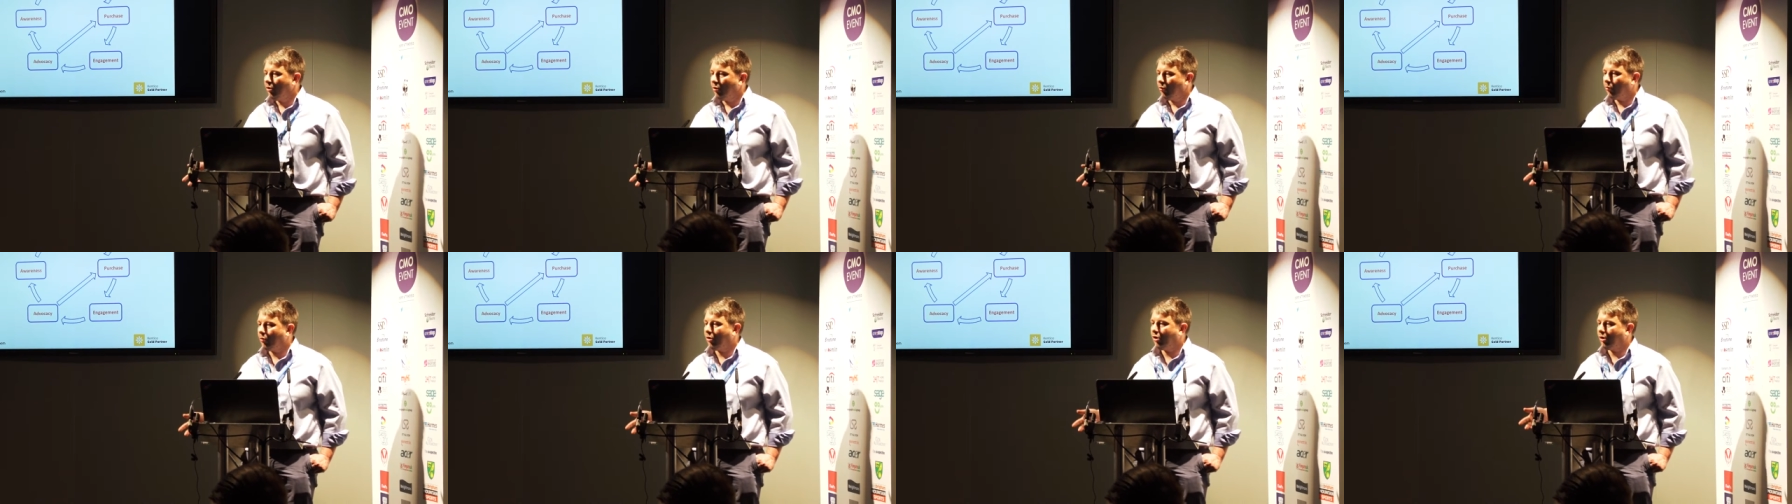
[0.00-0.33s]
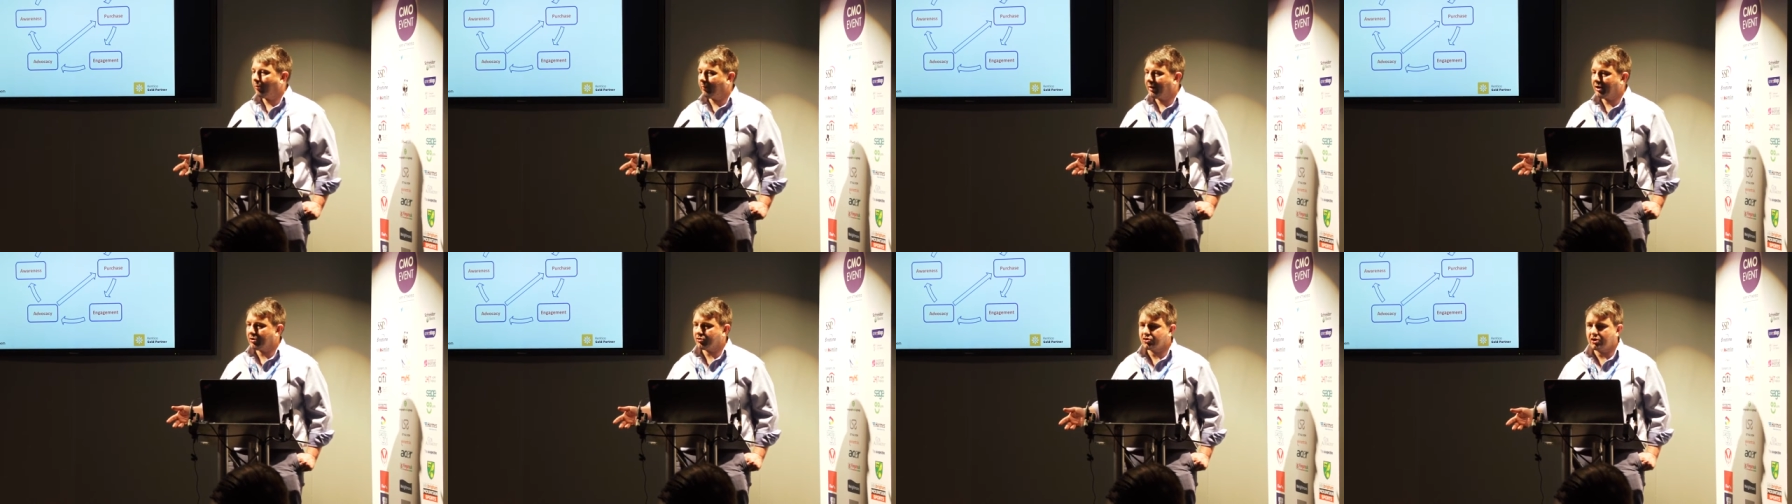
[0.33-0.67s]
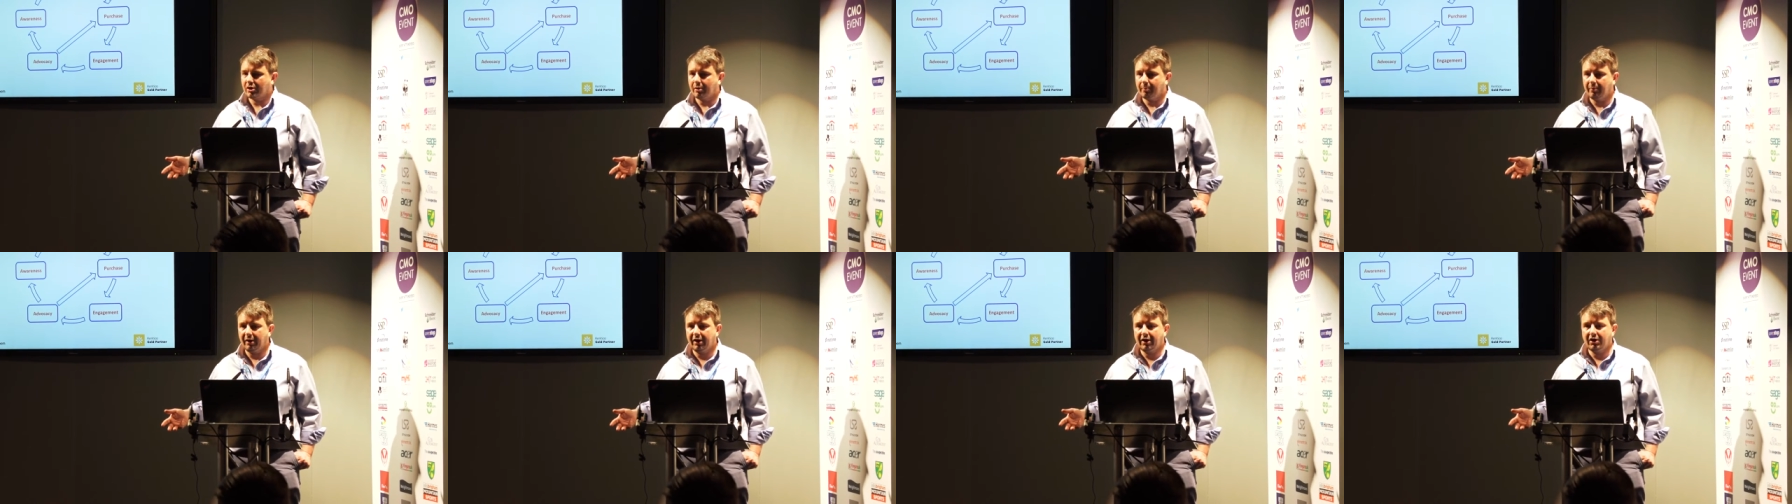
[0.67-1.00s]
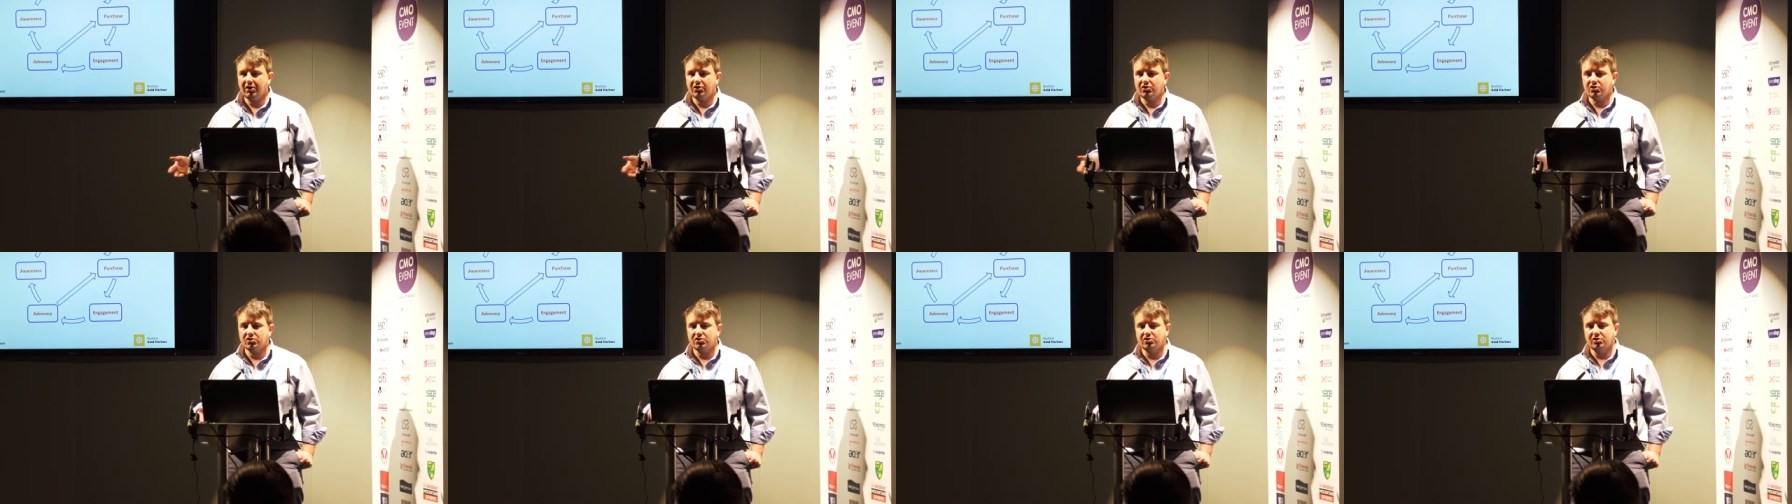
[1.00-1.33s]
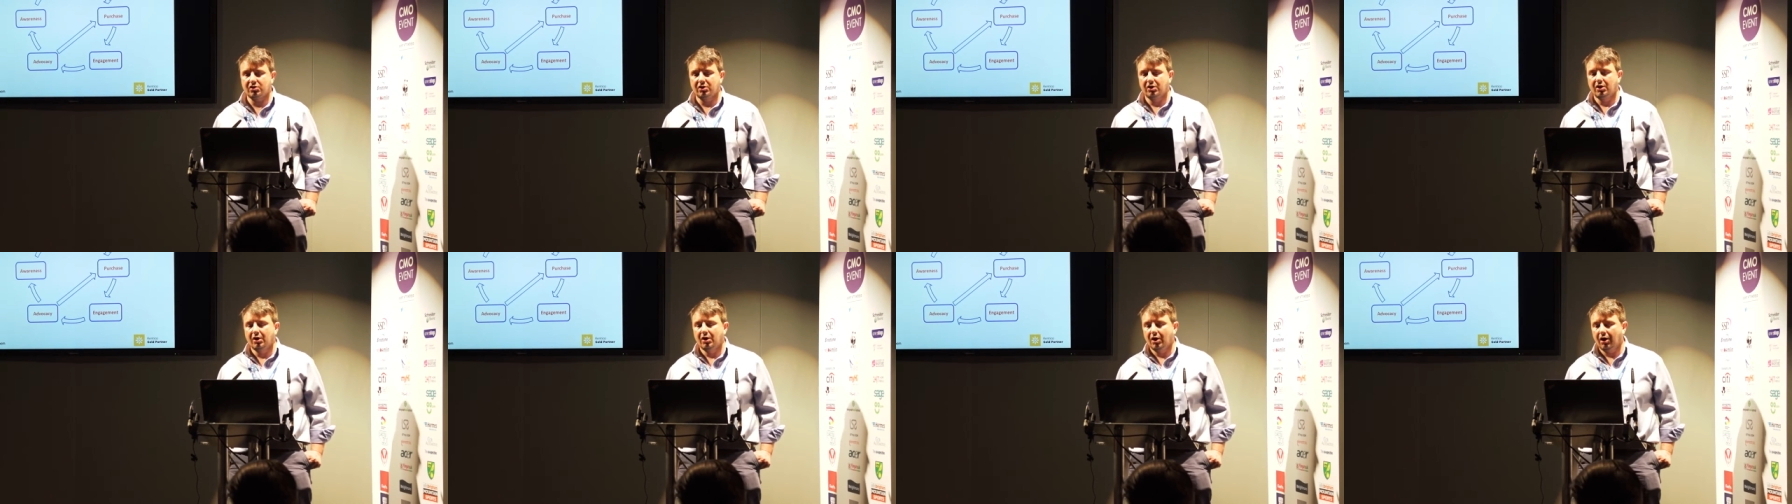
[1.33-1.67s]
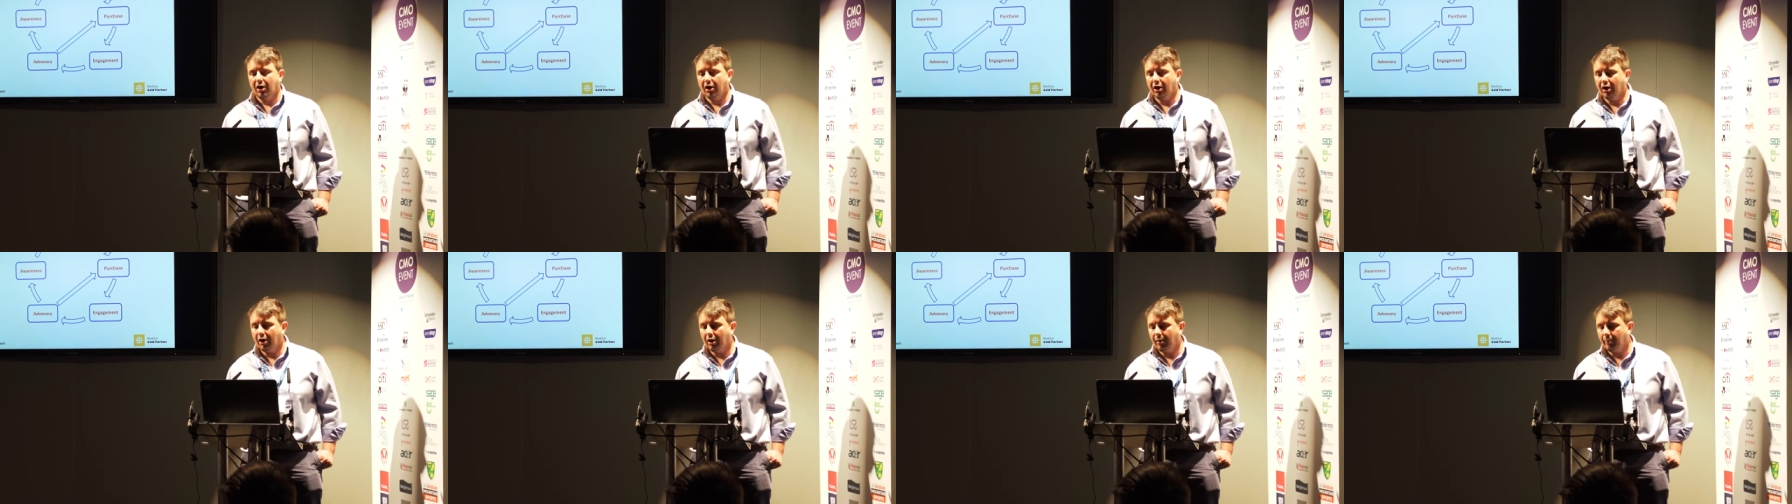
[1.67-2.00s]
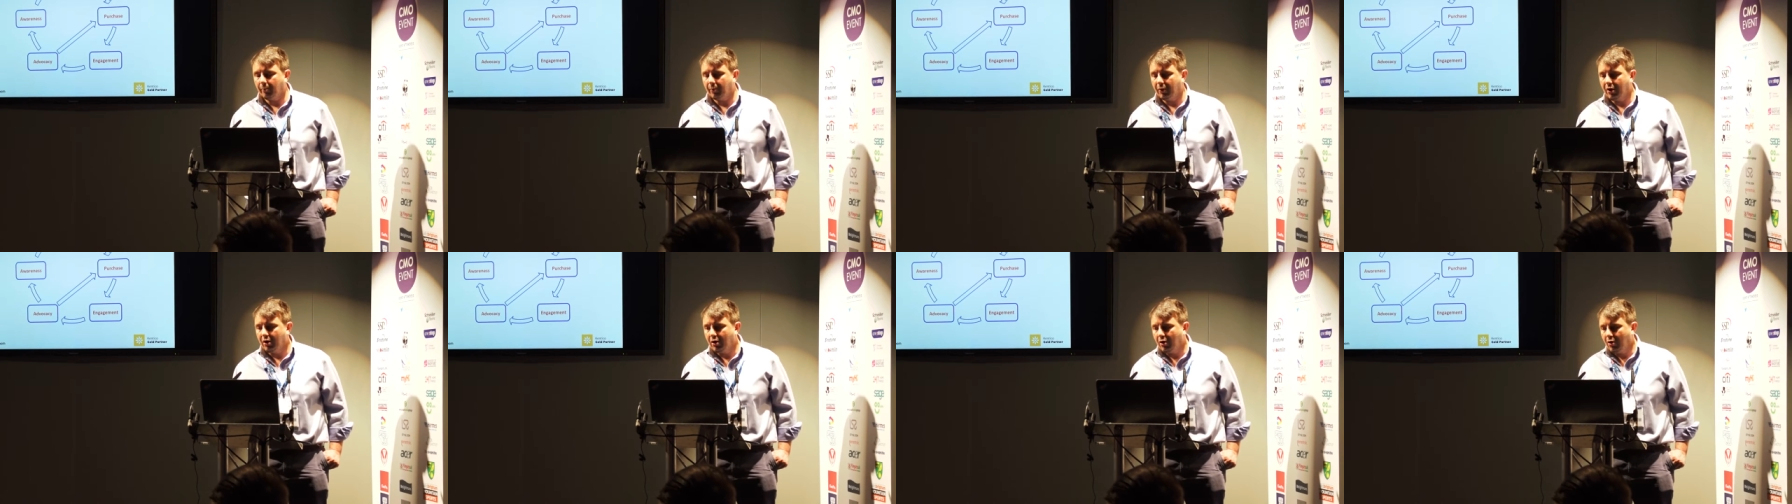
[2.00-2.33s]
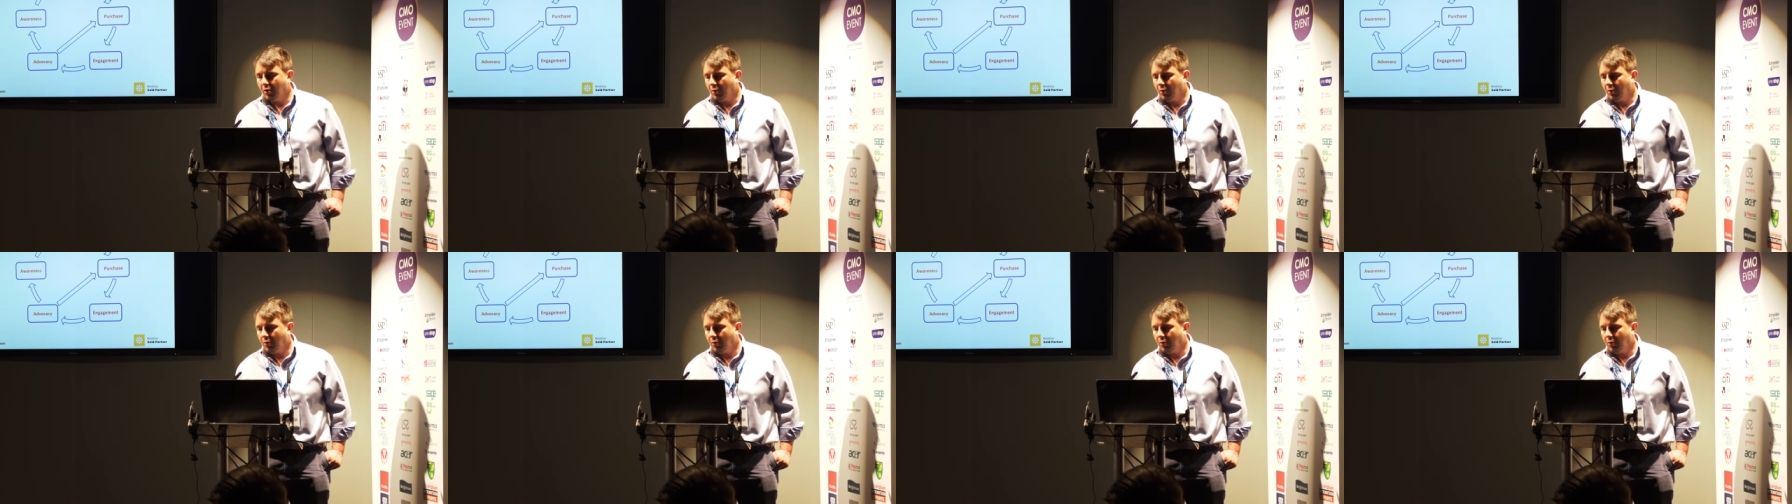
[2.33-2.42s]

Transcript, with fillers: whereabouts they're based, um,